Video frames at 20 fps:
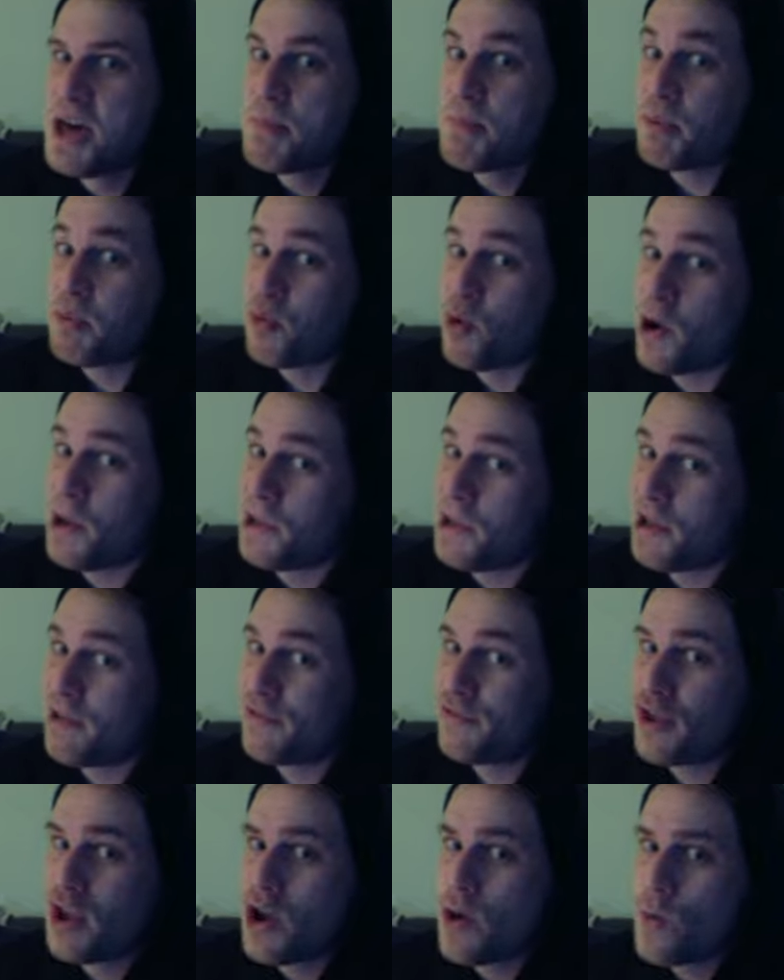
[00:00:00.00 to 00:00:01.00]
but what
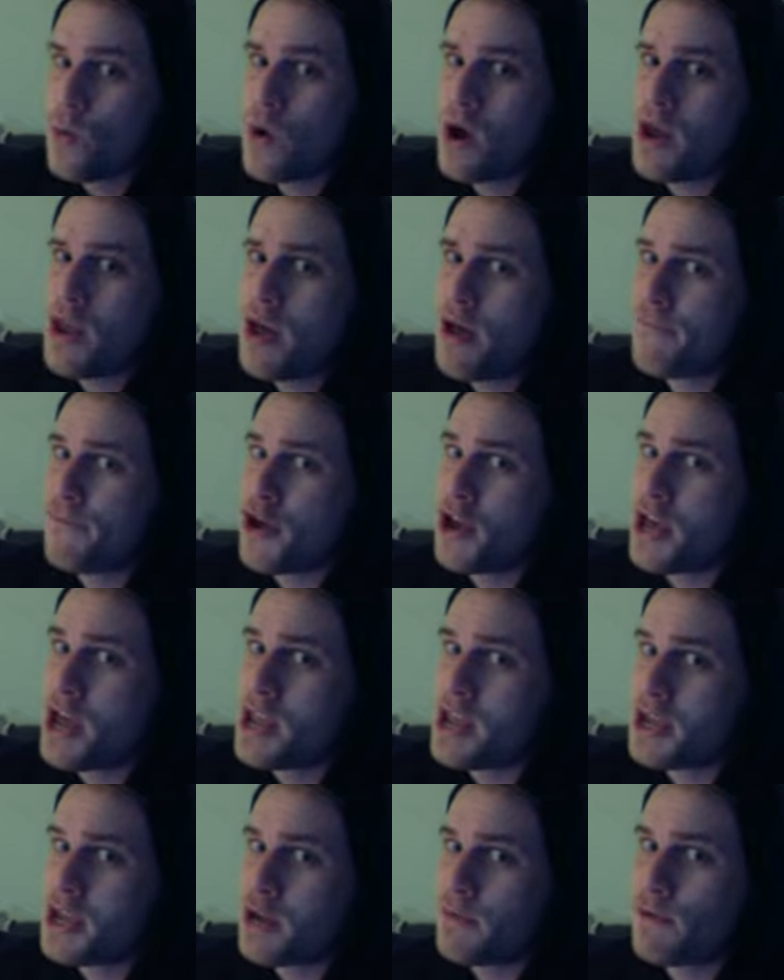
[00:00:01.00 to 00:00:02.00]
if at
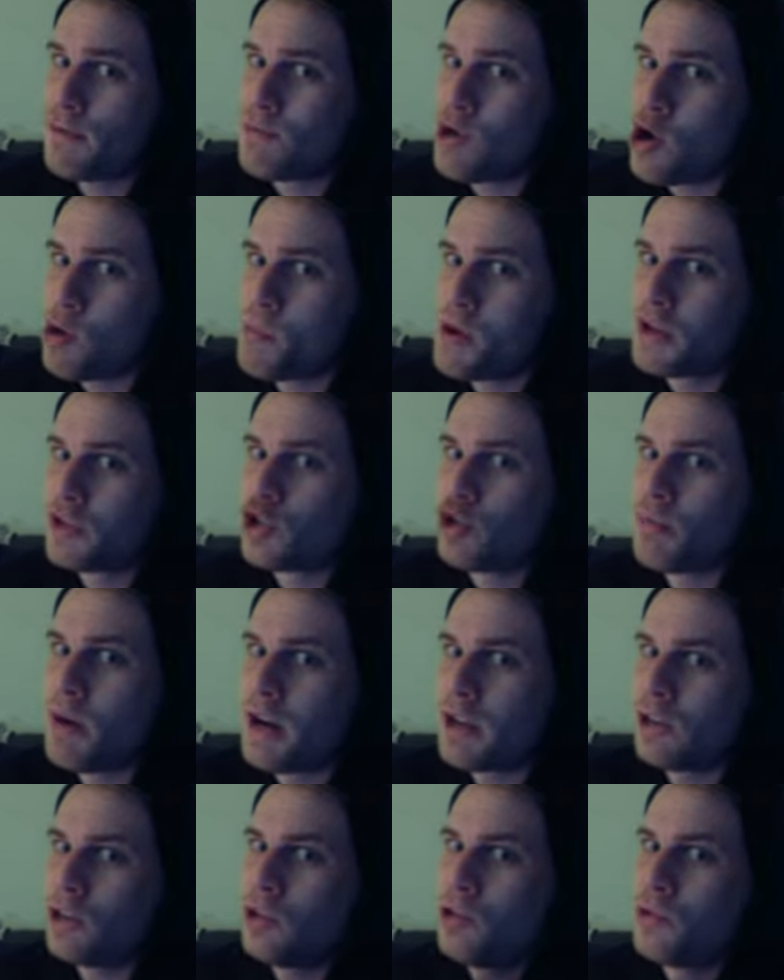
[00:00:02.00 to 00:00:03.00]
any given moment you
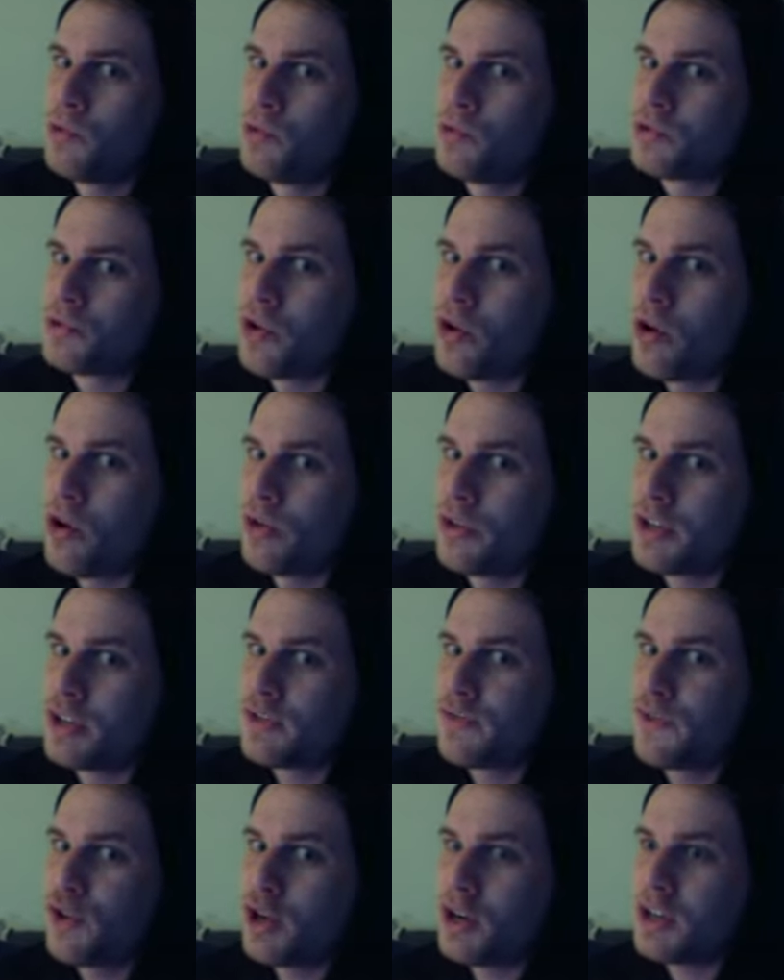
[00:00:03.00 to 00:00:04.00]
might lose all
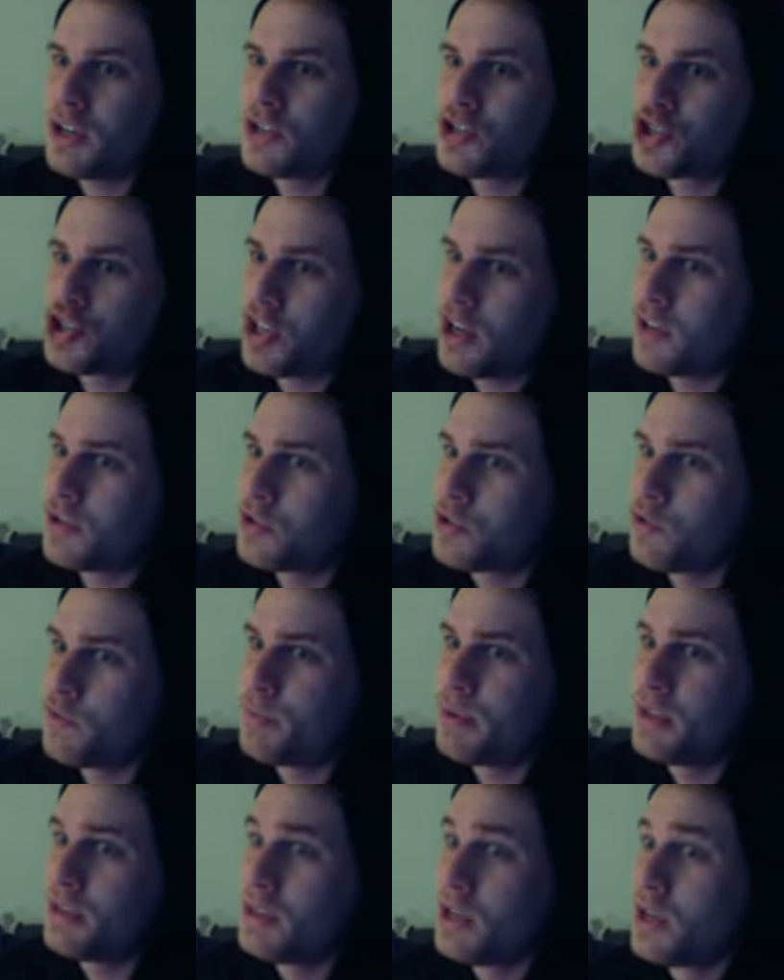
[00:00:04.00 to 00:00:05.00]
this fucking shit you've
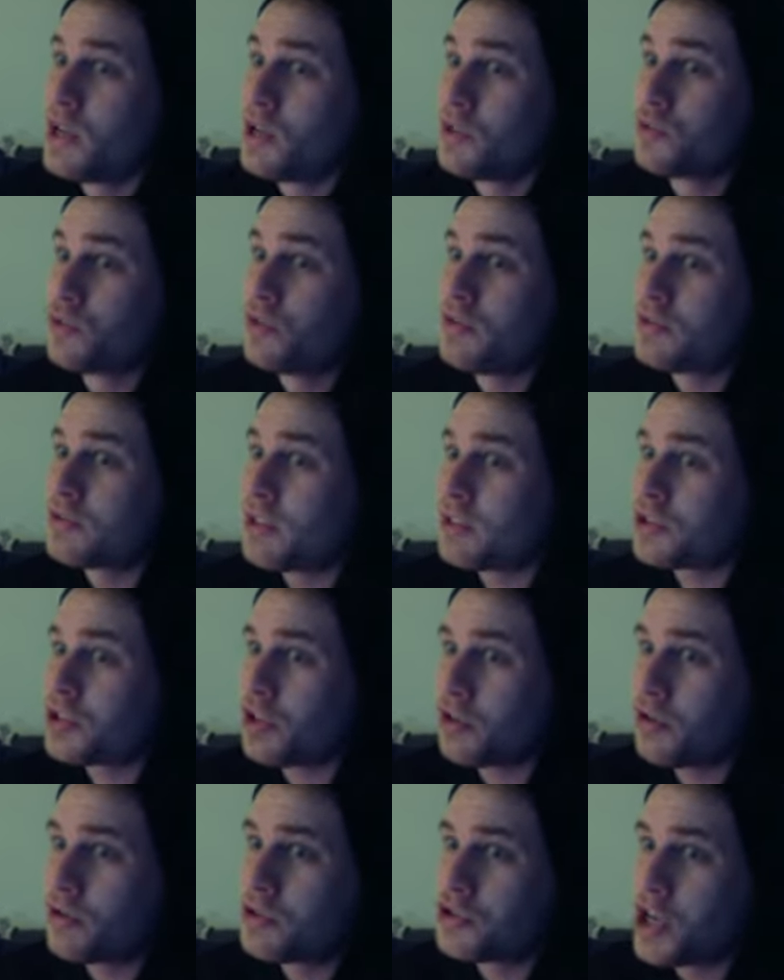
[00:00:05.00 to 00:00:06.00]
been doing such a
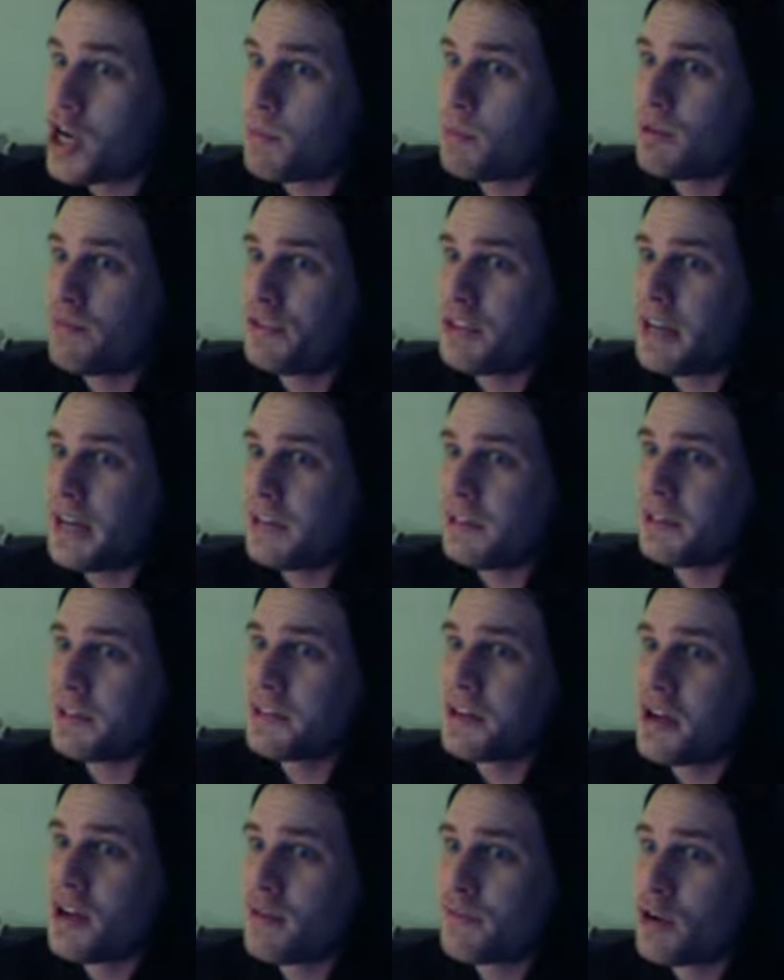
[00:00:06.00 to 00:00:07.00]
good job of
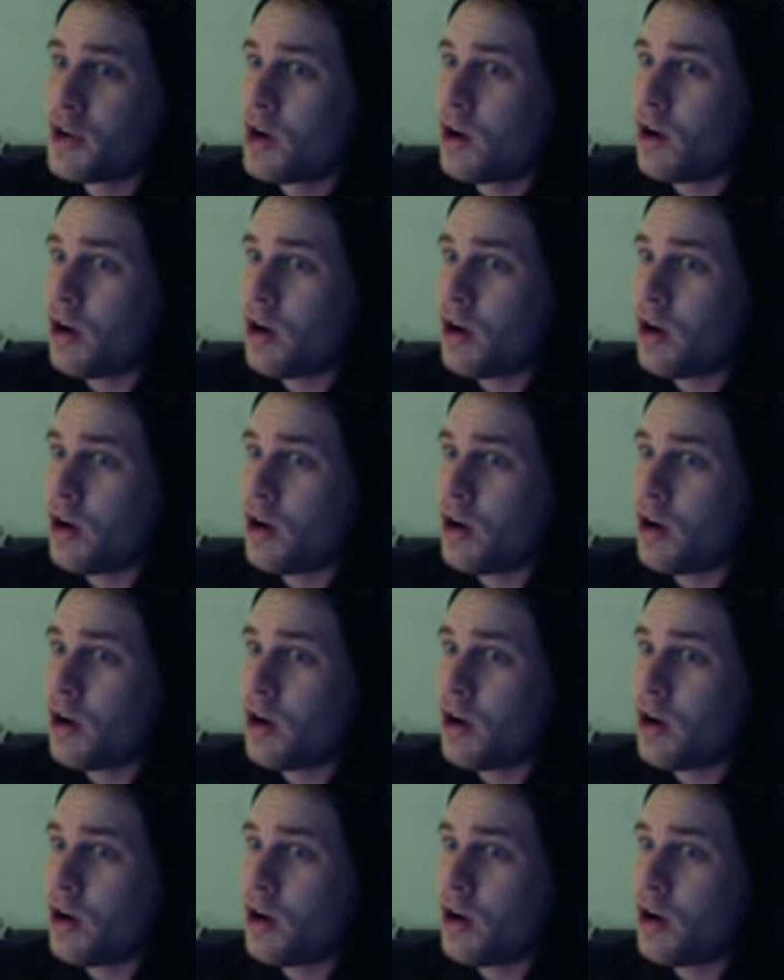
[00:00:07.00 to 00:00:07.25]
nailing up?